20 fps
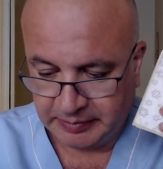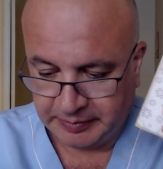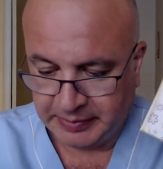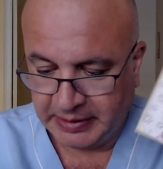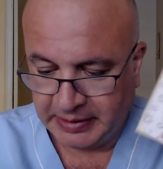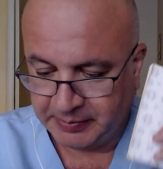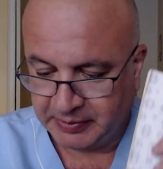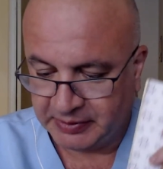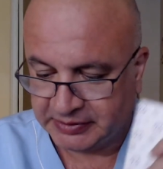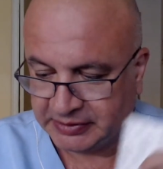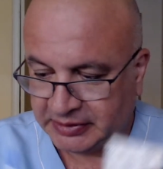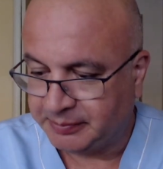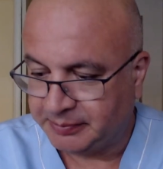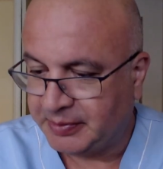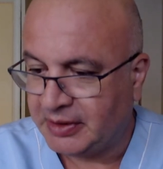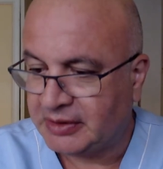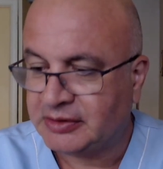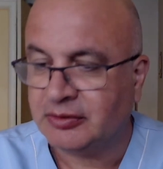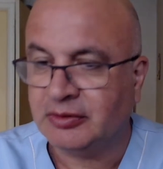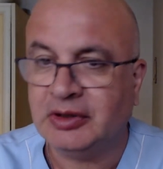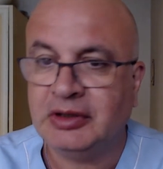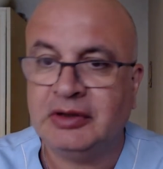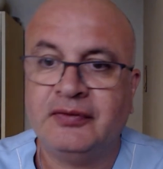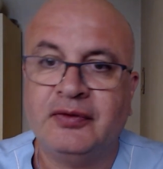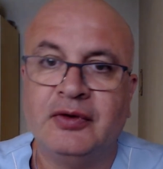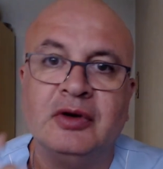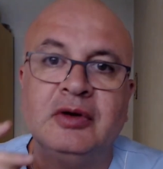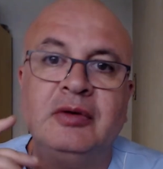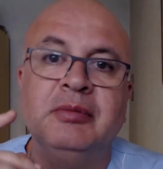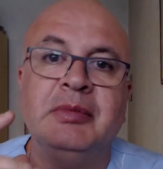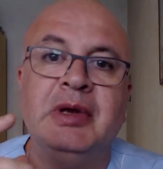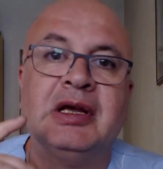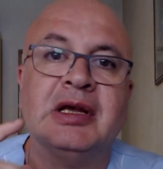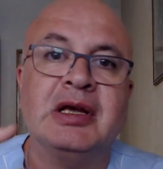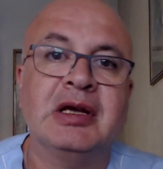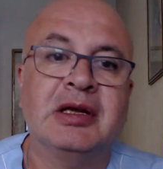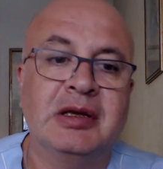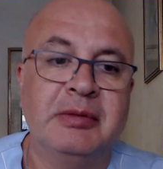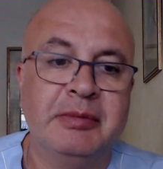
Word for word: papers and pens you need for making